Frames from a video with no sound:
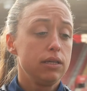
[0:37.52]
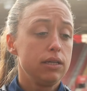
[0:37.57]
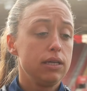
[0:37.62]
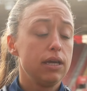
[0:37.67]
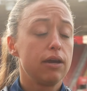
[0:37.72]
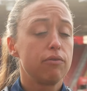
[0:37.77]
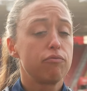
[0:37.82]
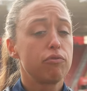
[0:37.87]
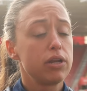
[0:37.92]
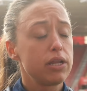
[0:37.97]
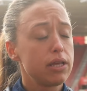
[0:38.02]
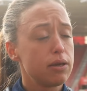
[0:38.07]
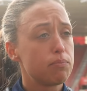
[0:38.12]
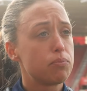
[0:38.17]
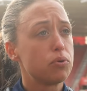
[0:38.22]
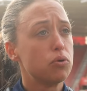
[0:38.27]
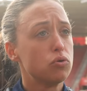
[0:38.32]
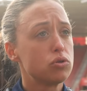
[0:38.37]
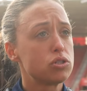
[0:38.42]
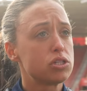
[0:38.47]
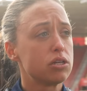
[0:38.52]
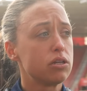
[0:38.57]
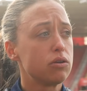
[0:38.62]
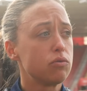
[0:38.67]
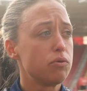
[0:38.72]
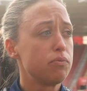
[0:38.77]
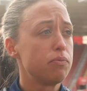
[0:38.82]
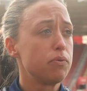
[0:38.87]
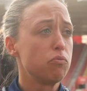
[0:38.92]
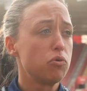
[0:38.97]
Yeah, really
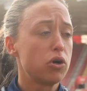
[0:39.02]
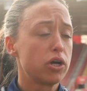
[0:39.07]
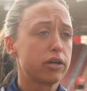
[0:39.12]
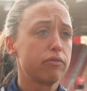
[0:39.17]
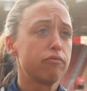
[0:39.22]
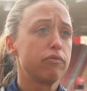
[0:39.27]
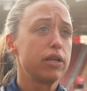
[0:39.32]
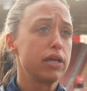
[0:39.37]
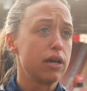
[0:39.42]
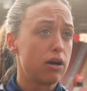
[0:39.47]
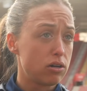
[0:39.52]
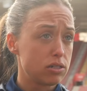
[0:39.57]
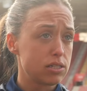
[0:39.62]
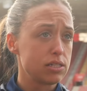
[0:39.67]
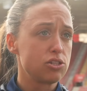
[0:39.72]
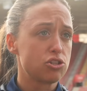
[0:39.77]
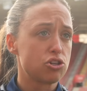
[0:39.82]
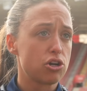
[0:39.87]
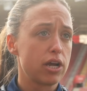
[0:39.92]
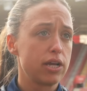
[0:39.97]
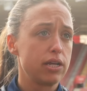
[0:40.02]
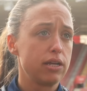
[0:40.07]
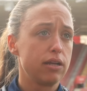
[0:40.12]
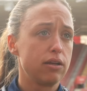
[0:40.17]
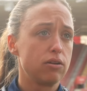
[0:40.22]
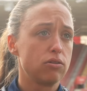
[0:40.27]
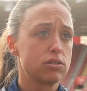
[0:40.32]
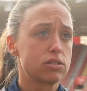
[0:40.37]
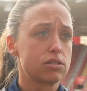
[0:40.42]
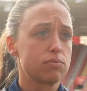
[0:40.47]
important. We've been working really hard in
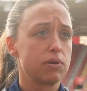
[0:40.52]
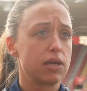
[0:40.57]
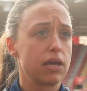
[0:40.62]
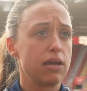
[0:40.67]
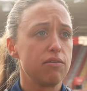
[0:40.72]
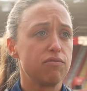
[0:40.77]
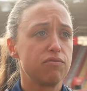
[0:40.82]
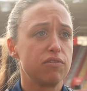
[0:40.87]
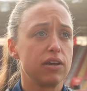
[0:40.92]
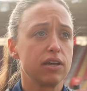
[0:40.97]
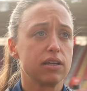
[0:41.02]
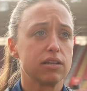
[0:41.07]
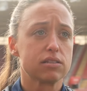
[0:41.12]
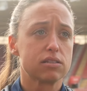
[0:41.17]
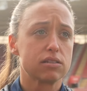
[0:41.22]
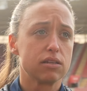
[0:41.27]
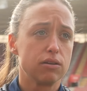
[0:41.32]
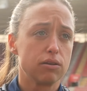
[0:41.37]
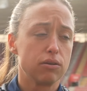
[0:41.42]
training on some key things,